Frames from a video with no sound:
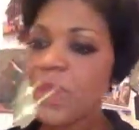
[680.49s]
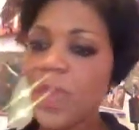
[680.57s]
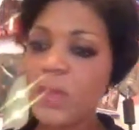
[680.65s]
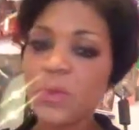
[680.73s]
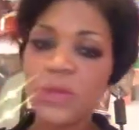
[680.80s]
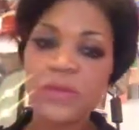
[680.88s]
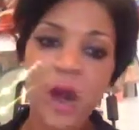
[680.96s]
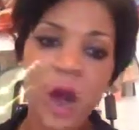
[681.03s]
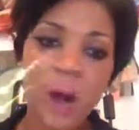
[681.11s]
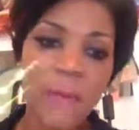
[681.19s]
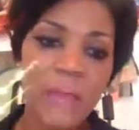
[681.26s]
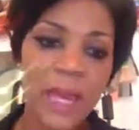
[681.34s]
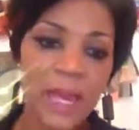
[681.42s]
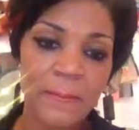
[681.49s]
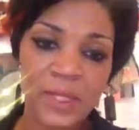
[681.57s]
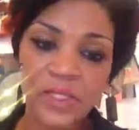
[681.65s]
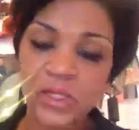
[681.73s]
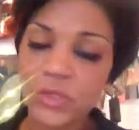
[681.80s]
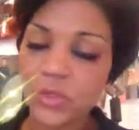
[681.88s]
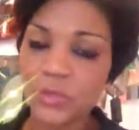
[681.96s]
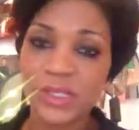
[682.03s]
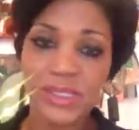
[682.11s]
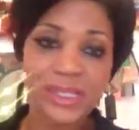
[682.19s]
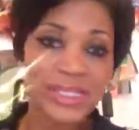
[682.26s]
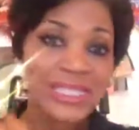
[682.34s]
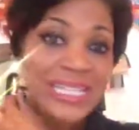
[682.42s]
And we've all met Mr. or
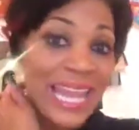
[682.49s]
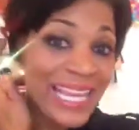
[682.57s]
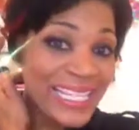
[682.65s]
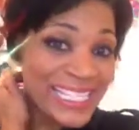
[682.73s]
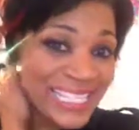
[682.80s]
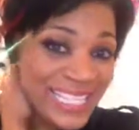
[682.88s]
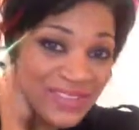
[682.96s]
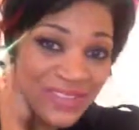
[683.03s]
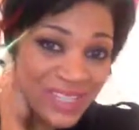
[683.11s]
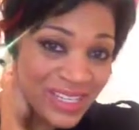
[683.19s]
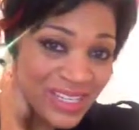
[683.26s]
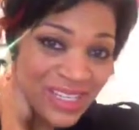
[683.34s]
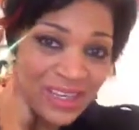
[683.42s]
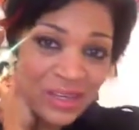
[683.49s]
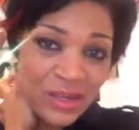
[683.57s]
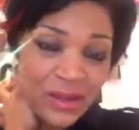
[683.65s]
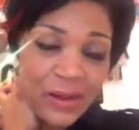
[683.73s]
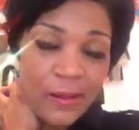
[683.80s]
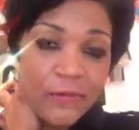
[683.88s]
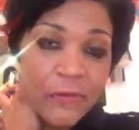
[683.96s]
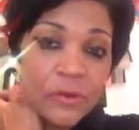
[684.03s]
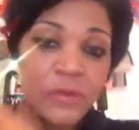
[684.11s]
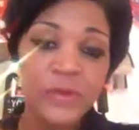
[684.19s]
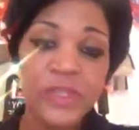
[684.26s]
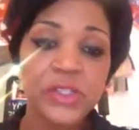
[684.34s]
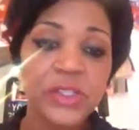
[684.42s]
Mrs. Negativity, full
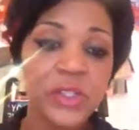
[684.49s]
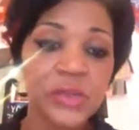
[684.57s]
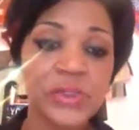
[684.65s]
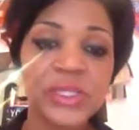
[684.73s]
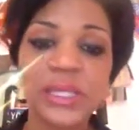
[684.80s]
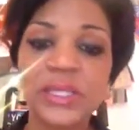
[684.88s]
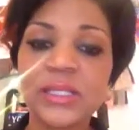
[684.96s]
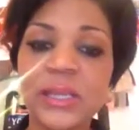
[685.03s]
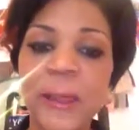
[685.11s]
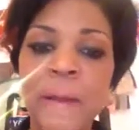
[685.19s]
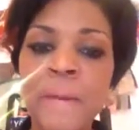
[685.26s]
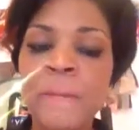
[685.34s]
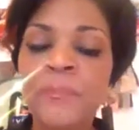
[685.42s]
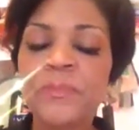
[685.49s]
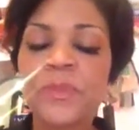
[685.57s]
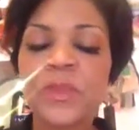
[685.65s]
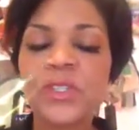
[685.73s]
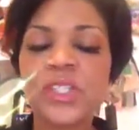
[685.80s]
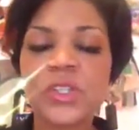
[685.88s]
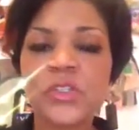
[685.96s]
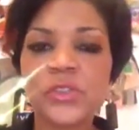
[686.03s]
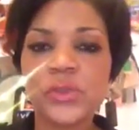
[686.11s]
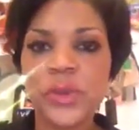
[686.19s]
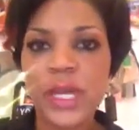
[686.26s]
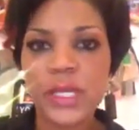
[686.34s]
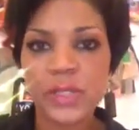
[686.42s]
of excuses. They're just a
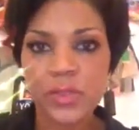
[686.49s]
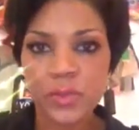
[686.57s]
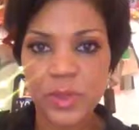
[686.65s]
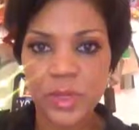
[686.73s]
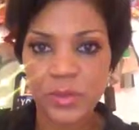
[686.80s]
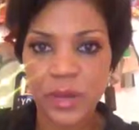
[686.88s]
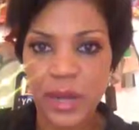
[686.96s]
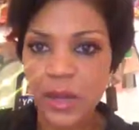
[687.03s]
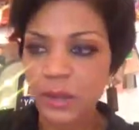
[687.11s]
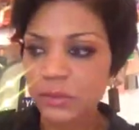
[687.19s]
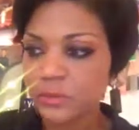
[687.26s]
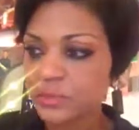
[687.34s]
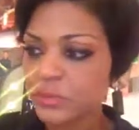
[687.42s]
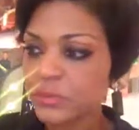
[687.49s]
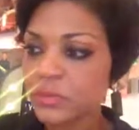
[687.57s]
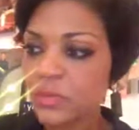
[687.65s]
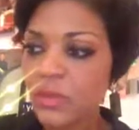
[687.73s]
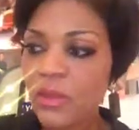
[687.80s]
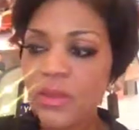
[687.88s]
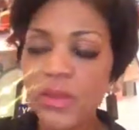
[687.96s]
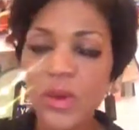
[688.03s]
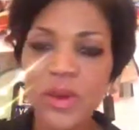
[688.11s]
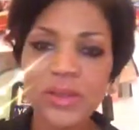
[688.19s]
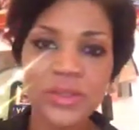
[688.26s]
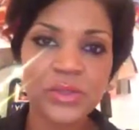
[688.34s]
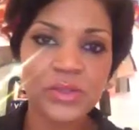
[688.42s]
drain to be around. They're
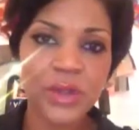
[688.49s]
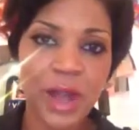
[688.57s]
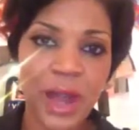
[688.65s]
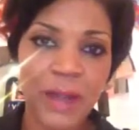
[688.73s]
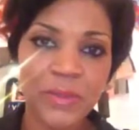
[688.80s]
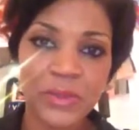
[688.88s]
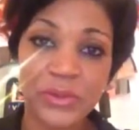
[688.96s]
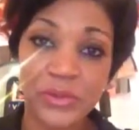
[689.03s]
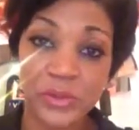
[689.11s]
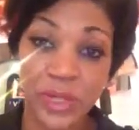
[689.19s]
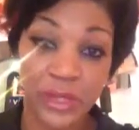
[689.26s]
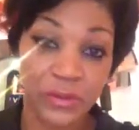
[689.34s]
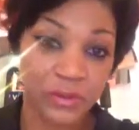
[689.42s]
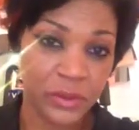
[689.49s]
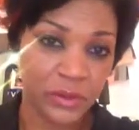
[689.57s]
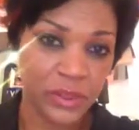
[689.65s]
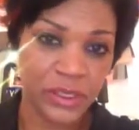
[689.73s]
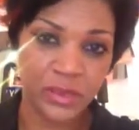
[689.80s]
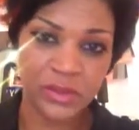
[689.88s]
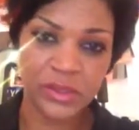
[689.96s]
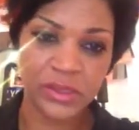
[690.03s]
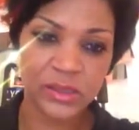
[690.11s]
on your job, they're dreadful, and you